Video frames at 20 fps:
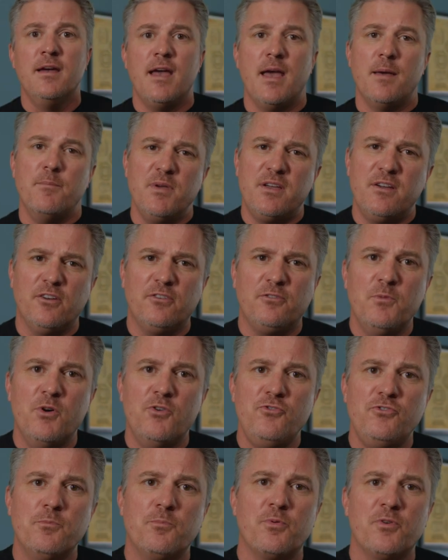And because
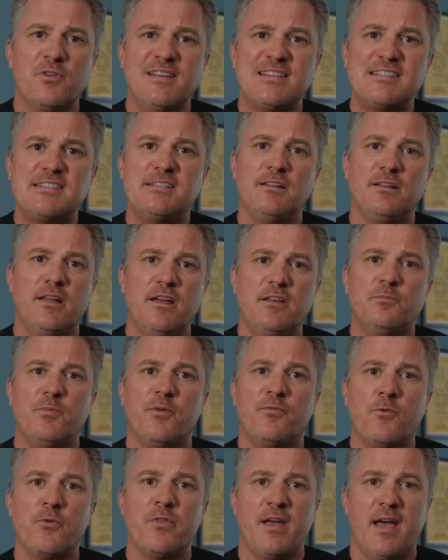motion predicts delays
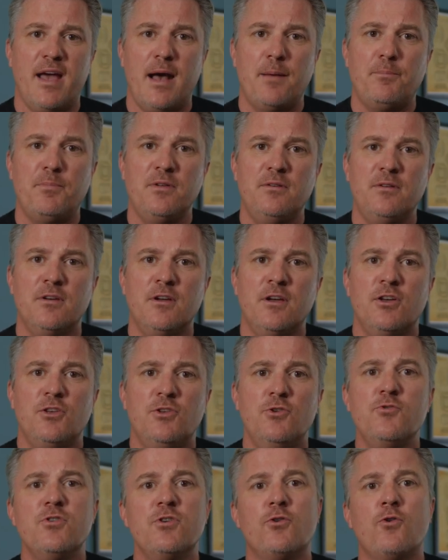before they happen,
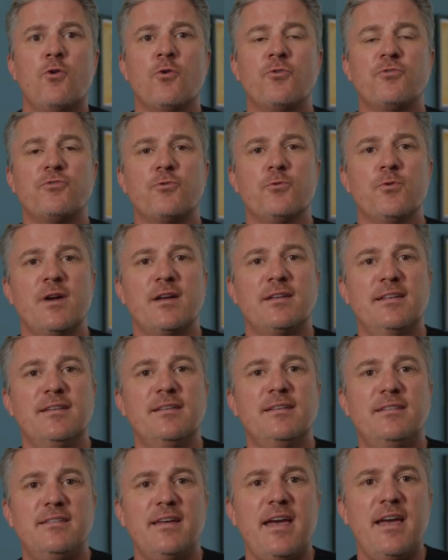you can course correct
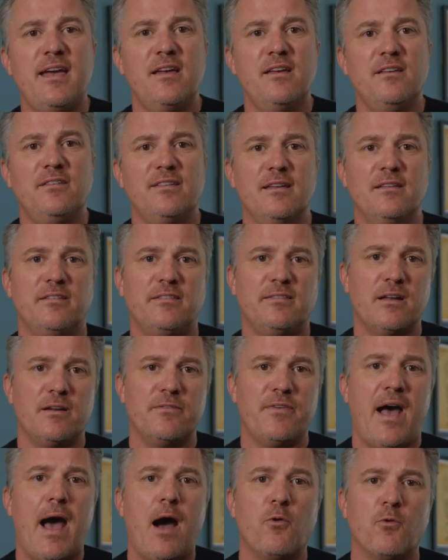in days instead
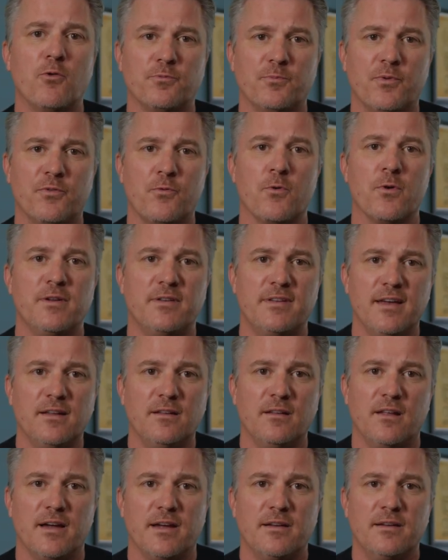of hours before a
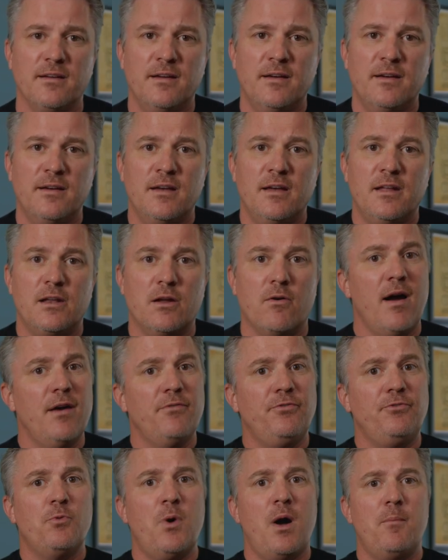deadline. Now
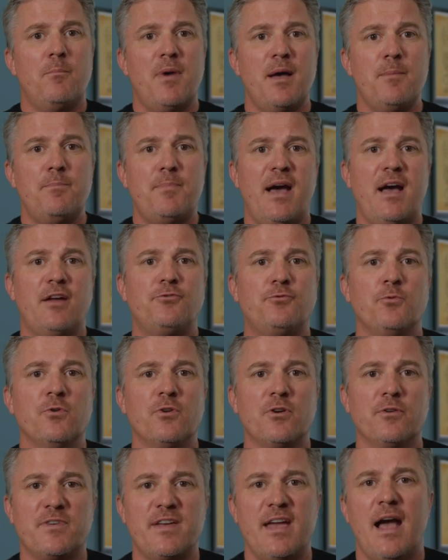I've swapped my
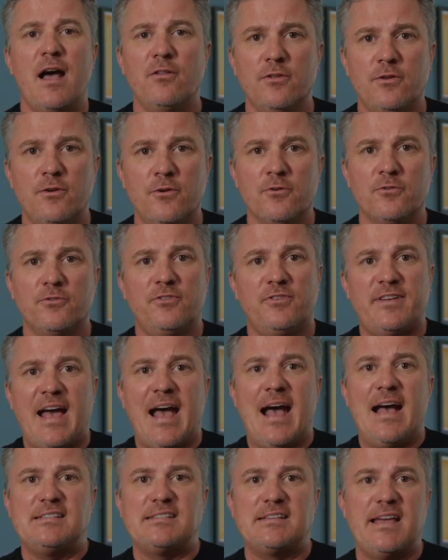patchwork of calendars,
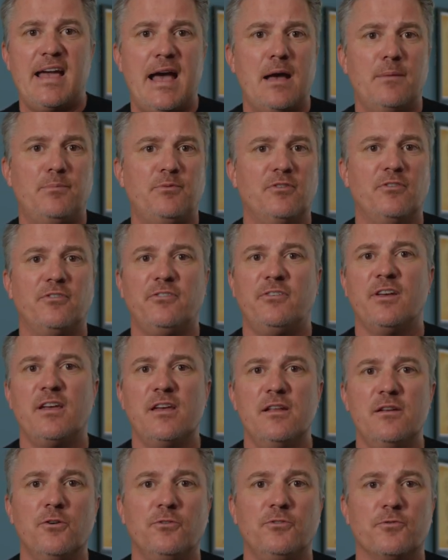task apps, and
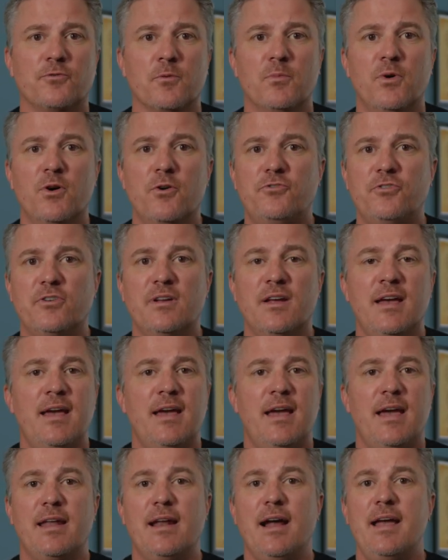sticky notes for Motion,
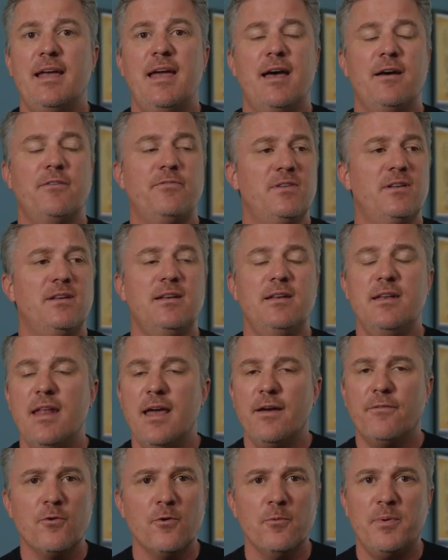and I have
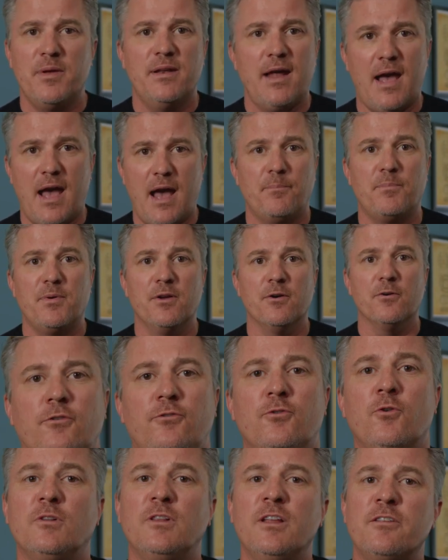never been happier.
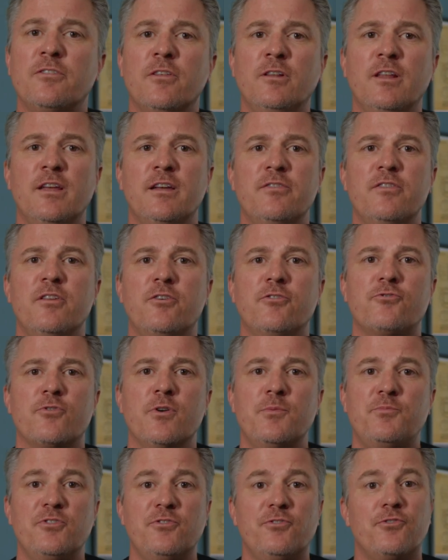So click the link in the
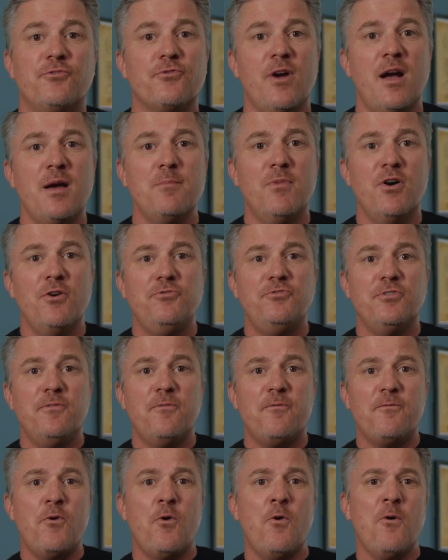description to try
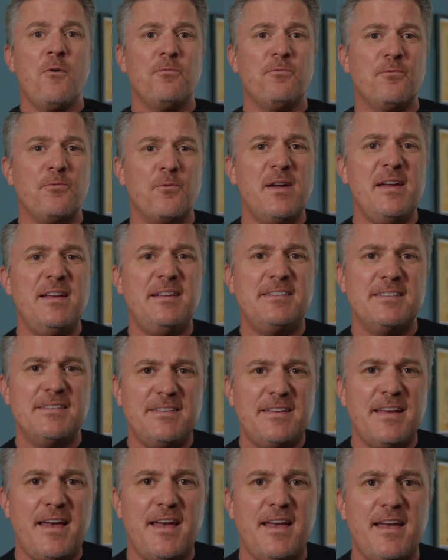Motion for free
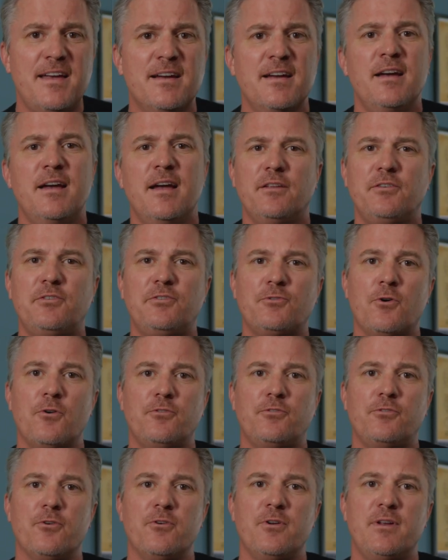today and
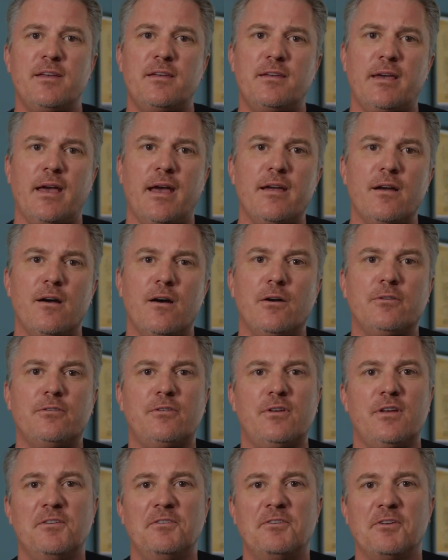start turning chaos
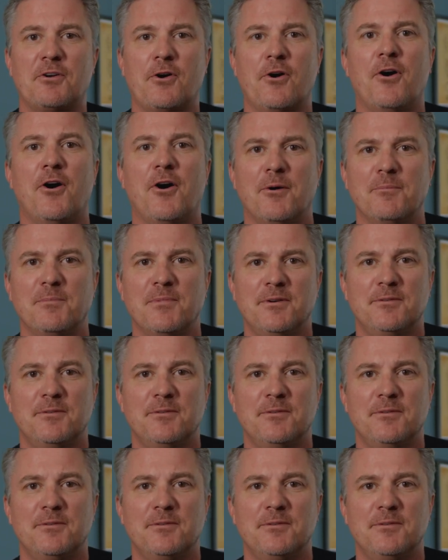into calm.